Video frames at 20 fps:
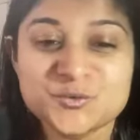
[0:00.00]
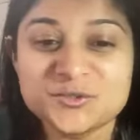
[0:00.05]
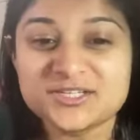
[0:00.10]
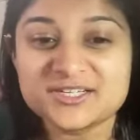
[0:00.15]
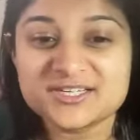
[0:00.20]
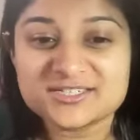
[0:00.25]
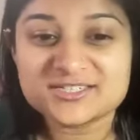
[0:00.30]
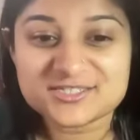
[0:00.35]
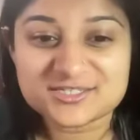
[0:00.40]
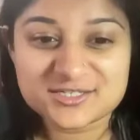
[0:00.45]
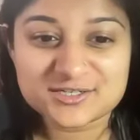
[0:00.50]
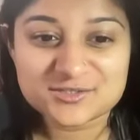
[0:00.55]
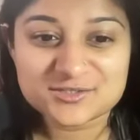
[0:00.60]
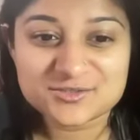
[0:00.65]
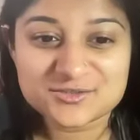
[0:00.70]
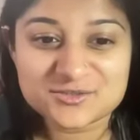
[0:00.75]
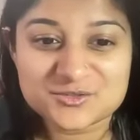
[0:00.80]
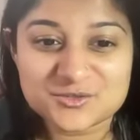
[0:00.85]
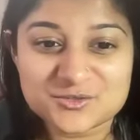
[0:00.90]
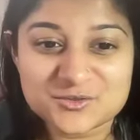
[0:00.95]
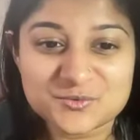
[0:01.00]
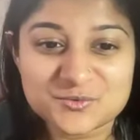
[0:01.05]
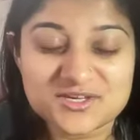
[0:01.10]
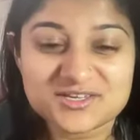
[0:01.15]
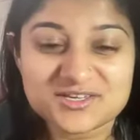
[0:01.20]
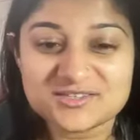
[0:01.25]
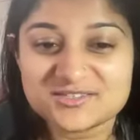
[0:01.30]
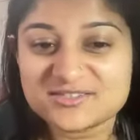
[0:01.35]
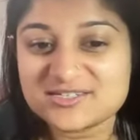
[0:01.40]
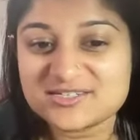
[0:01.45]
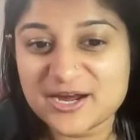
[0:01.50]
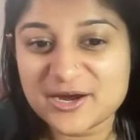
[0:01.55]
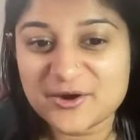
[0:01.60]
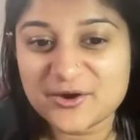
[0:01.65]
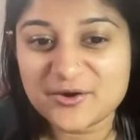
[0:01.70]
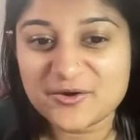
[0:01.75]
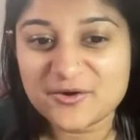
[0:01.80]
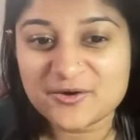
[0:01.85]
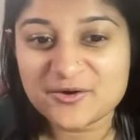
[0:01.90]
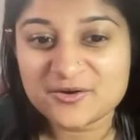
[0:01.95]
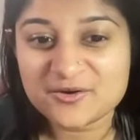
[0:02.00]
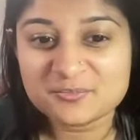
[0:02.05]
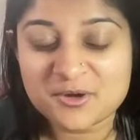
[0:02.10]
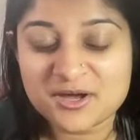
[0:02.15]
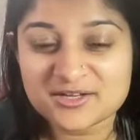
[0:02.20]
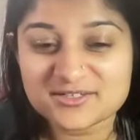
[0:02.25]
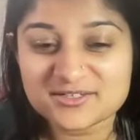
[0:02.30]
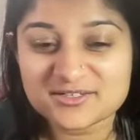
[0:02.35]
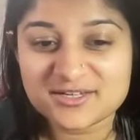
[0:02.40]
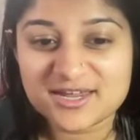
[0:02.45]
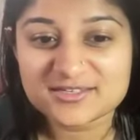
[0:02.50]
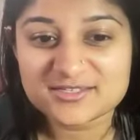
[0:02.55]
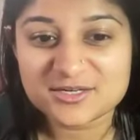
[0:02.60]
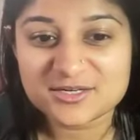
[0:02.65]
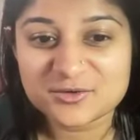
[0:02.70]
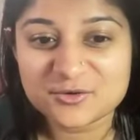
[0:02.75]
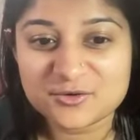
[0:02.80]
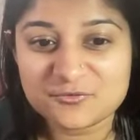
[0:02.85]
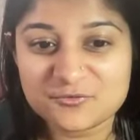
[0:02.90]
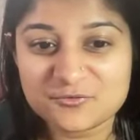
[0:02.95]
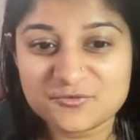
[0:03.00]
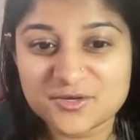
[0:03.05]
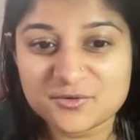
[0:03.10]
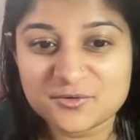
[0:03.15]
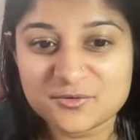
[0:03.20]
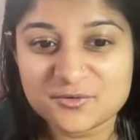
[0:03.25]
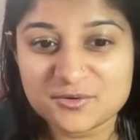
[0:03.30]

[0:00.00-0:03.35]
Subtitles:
listen to the entire podcast interview